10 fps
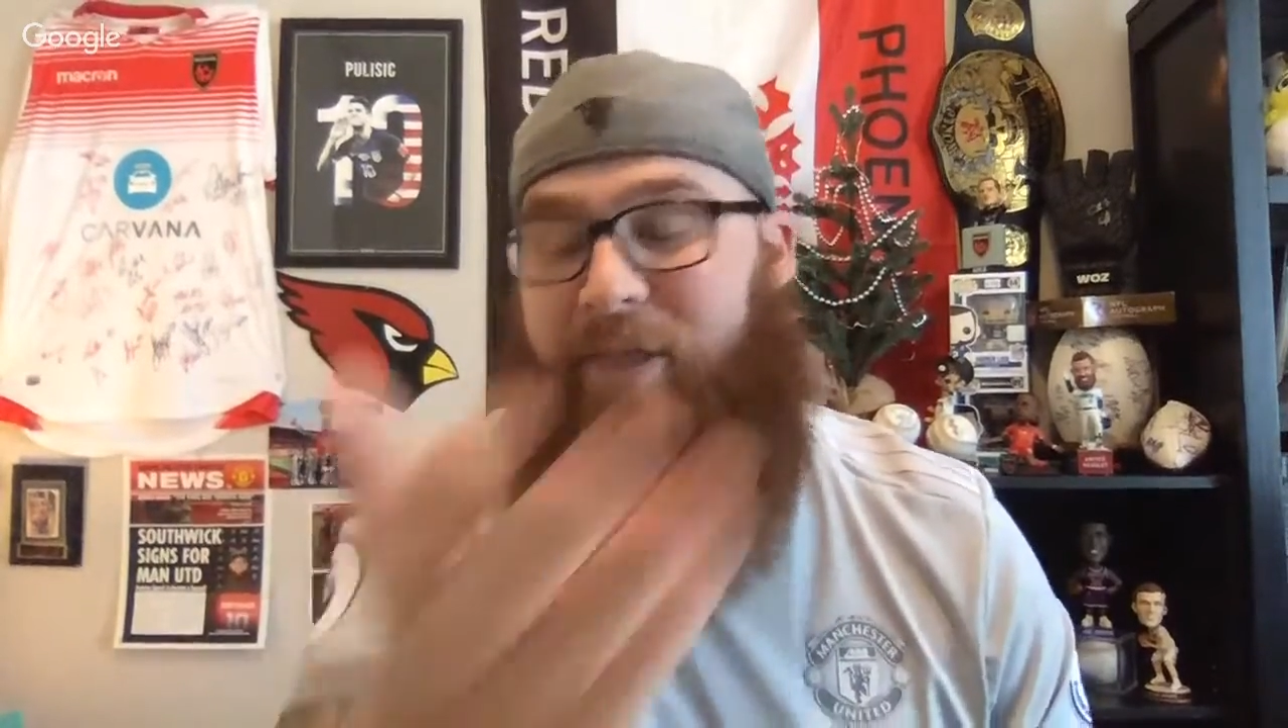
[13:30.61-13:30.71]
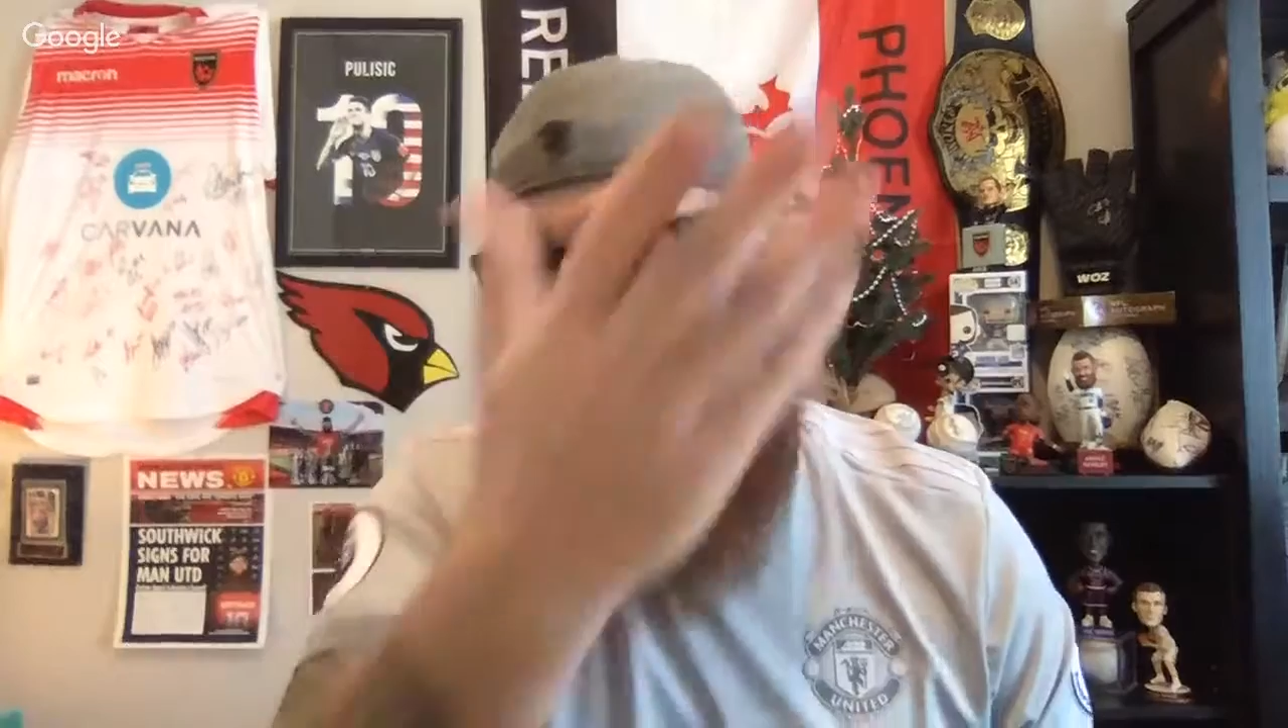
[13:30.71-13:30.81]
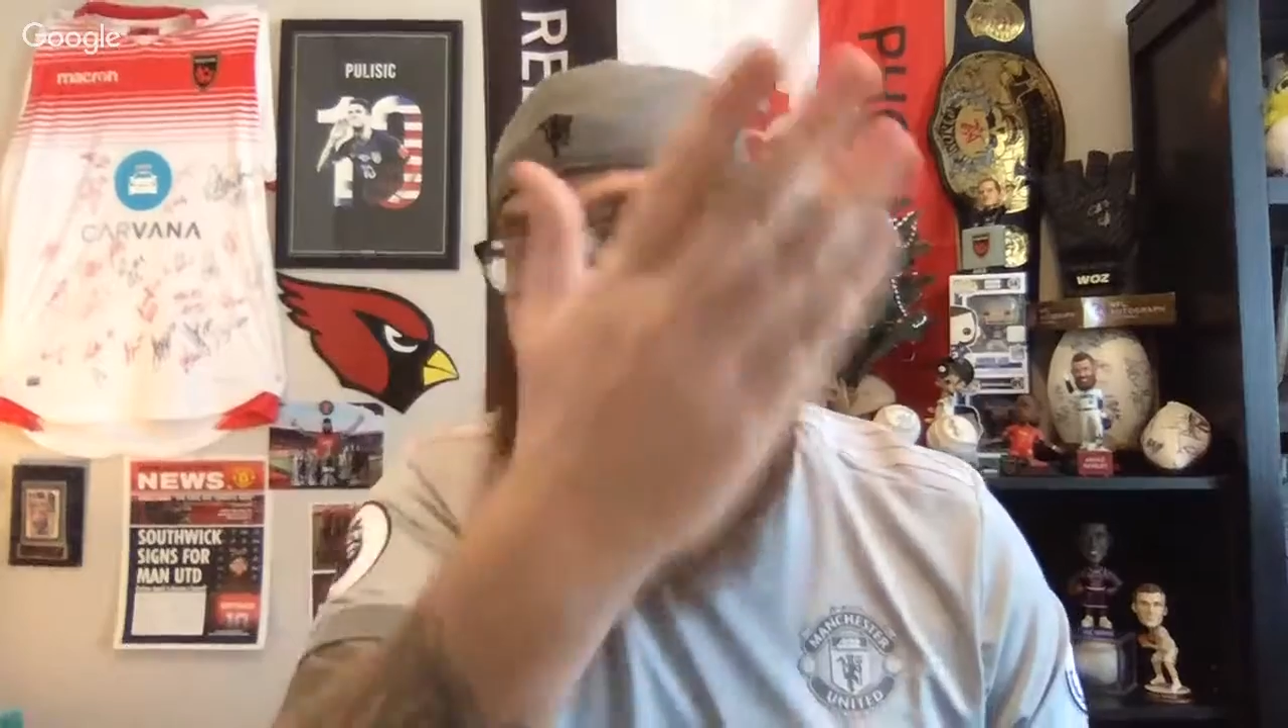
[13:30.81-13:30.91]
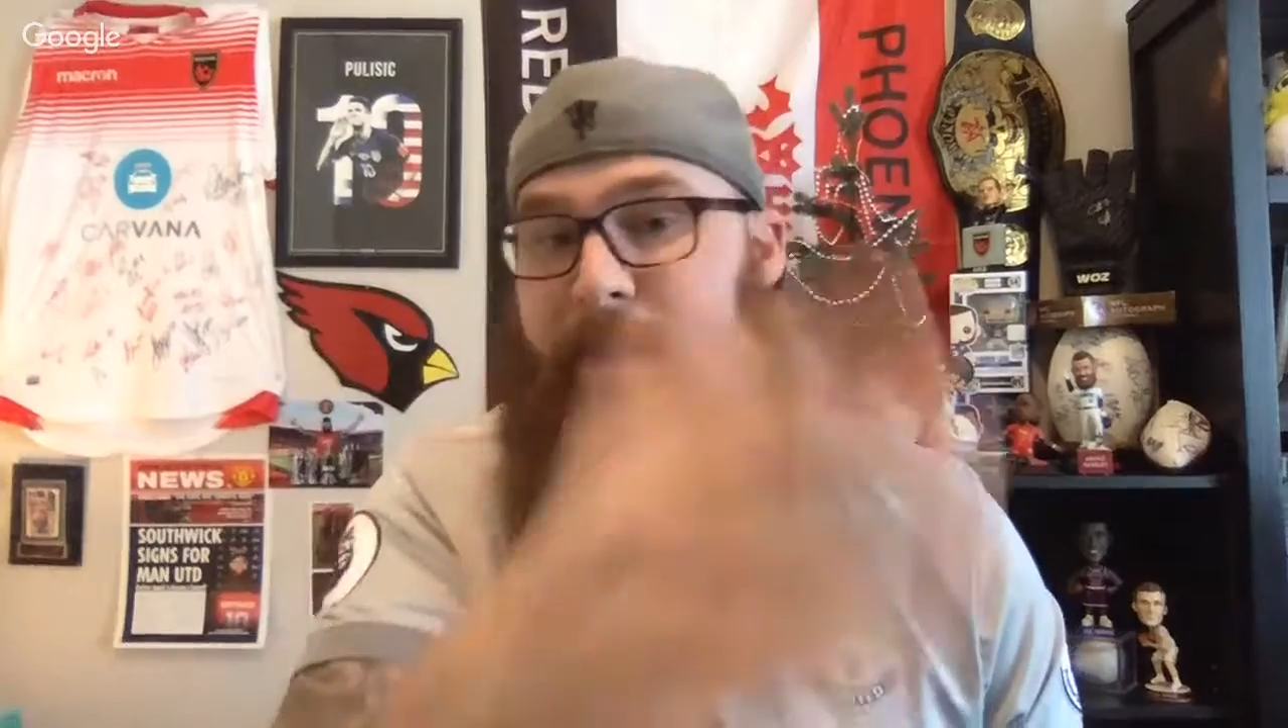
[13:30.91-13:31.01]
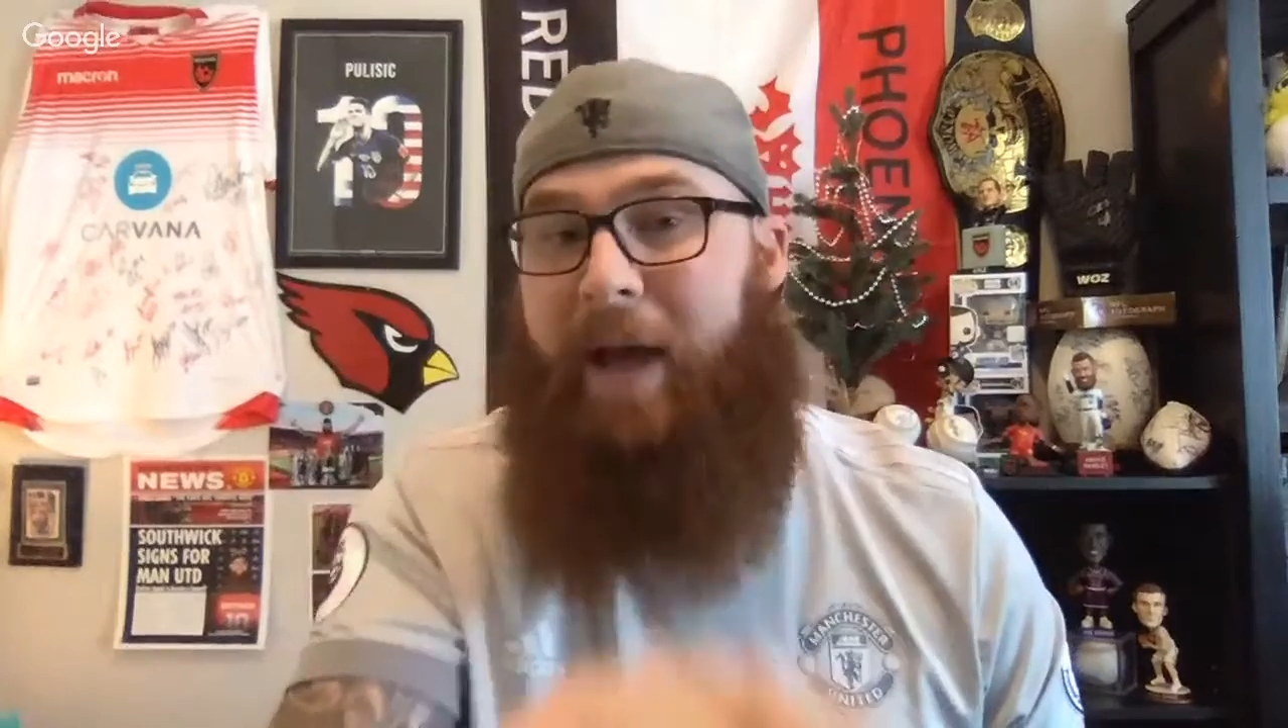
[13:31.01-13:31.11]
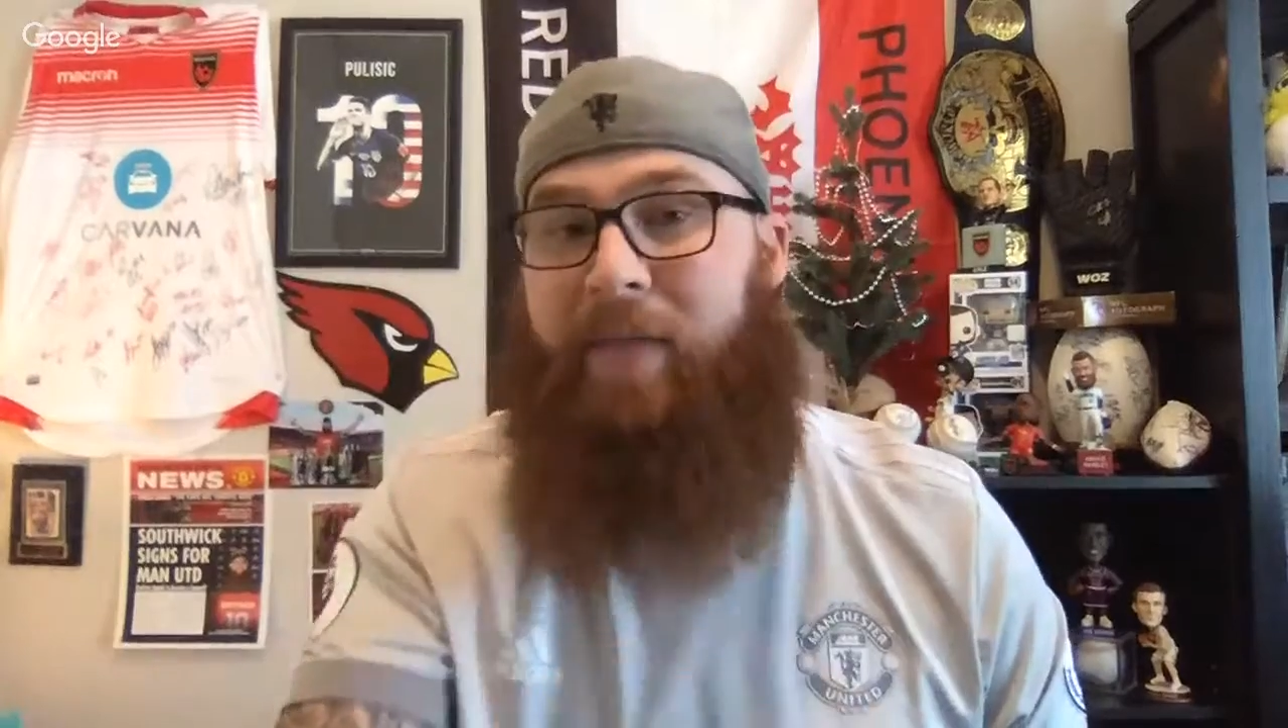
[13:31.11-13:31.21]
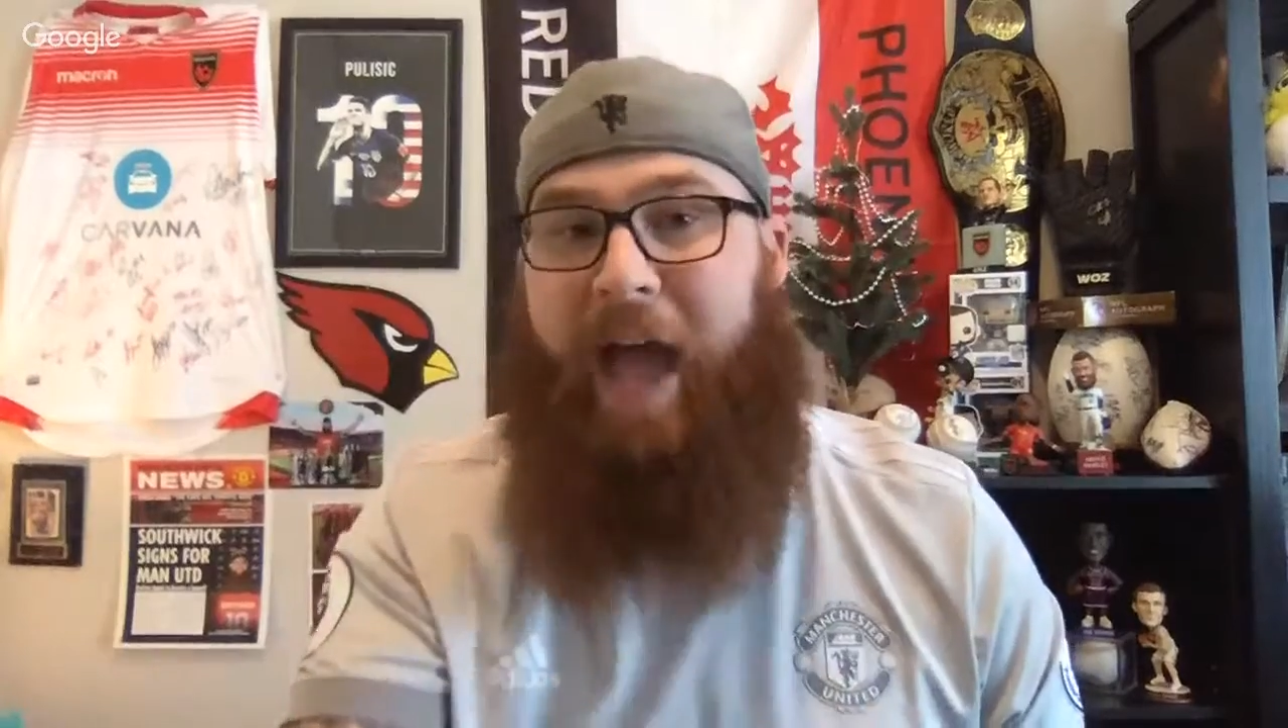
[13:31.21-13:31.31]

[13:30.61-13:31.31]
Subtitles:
think about